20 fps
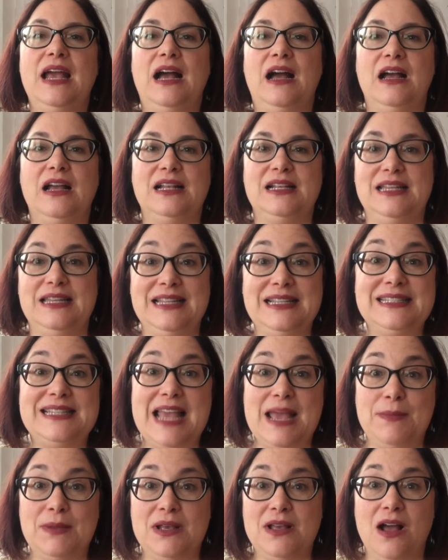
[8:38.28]
it is
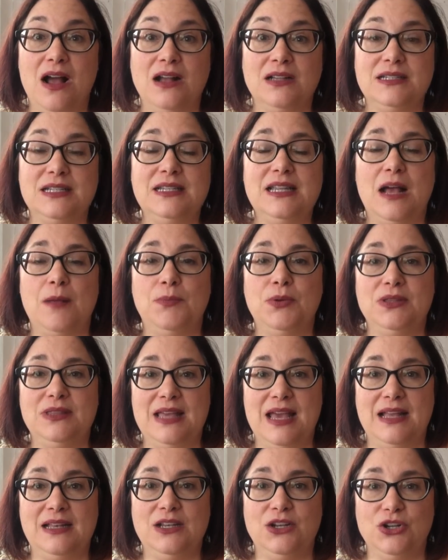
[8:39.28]
Emma Congdon. I'll put
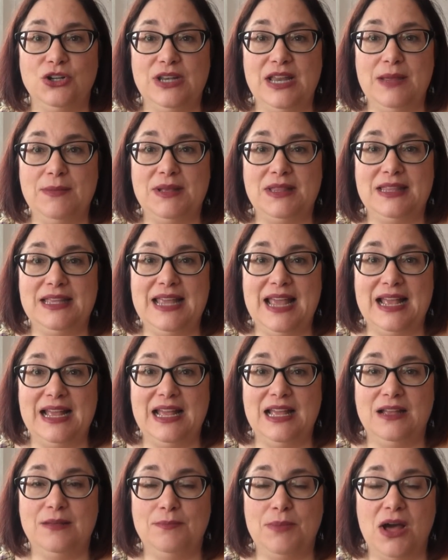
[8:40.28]
her name at
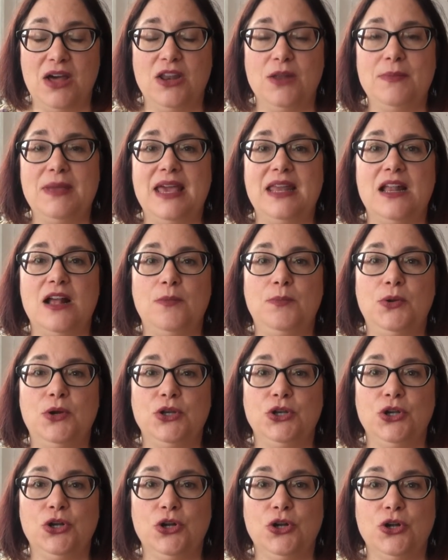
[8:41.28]
the bottom, and I'll
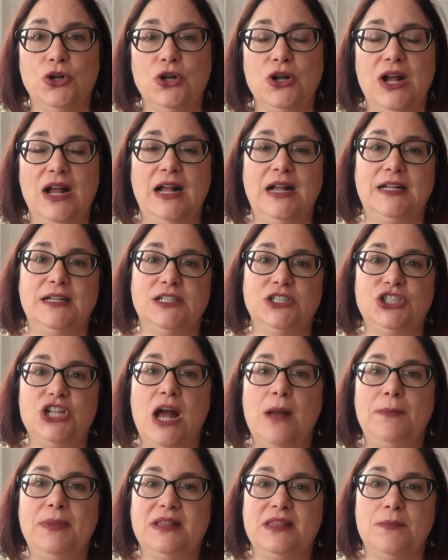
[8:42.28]
put her
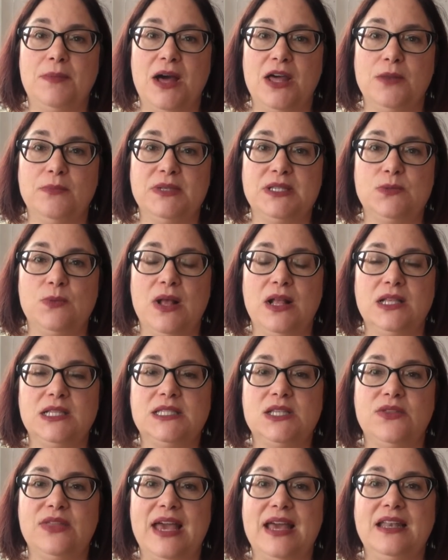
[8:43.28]
shop at the bottom as well,
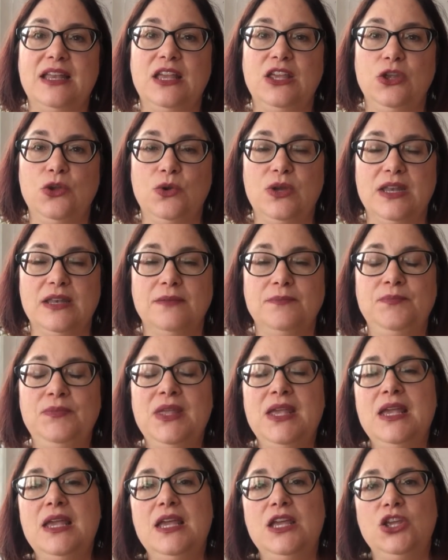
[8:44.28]
so that you
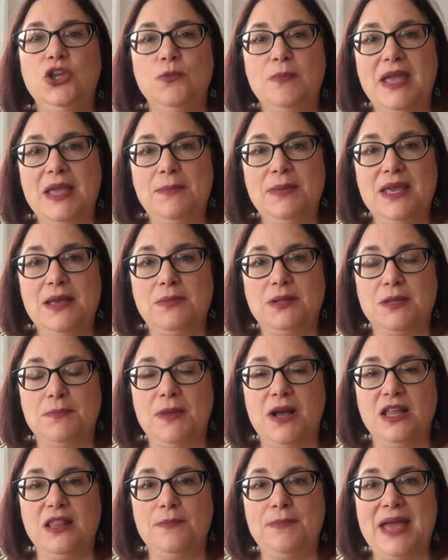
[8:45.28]
may be able to
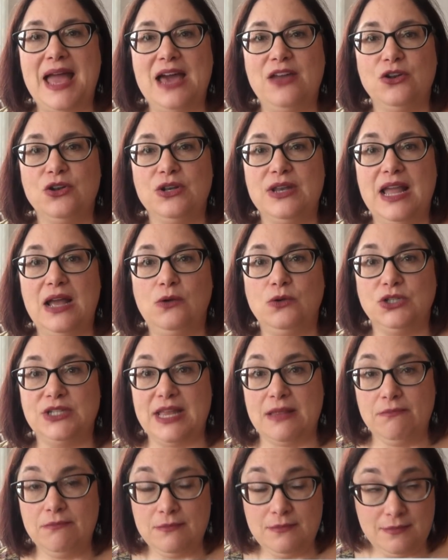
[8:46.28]
buy the pattern now, or
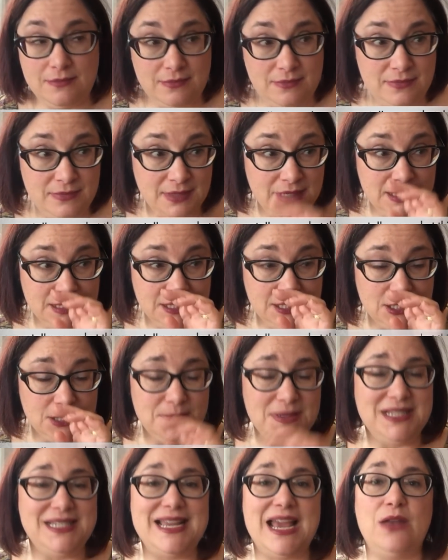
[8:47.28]

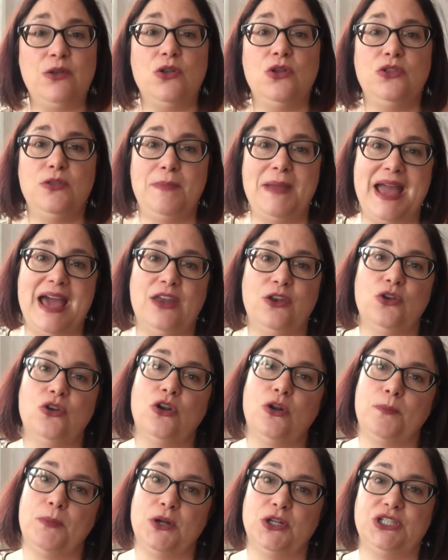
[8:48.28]
download the pattern
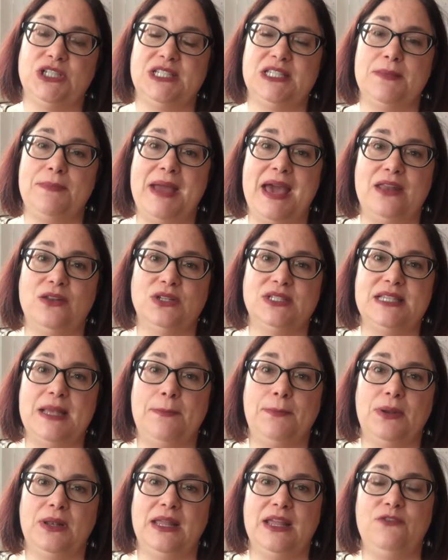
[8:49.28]
or purchase the pattern
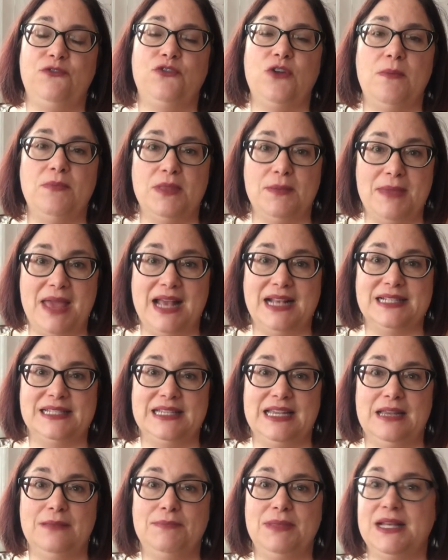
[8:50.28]
separately from the
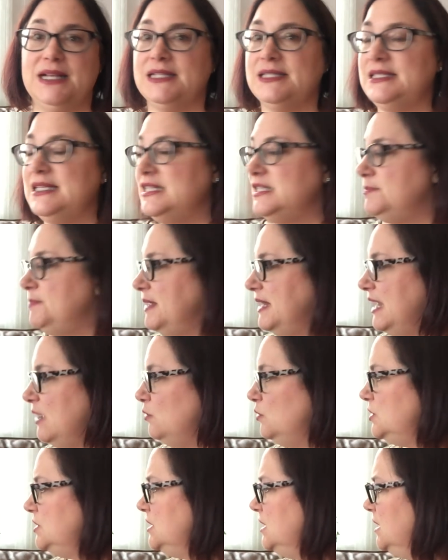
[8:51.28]
magazine, because it's been
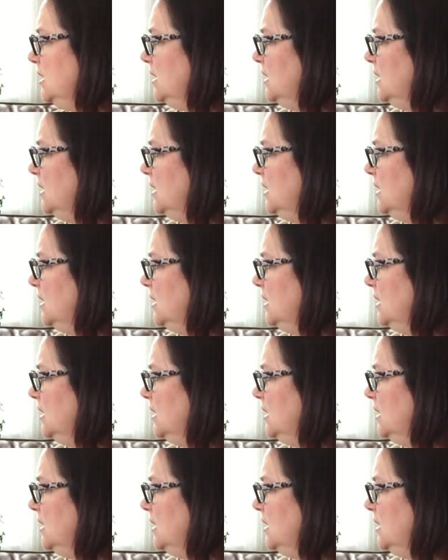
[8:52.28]
out.